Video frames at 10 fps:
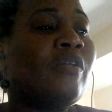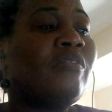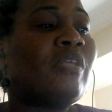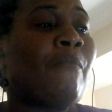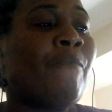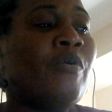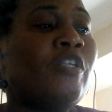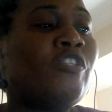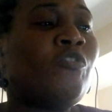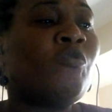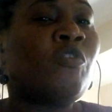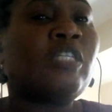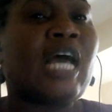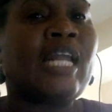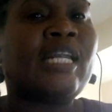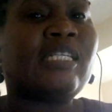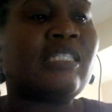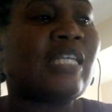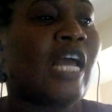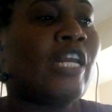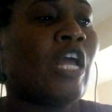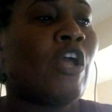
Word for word: Some bullies do not understand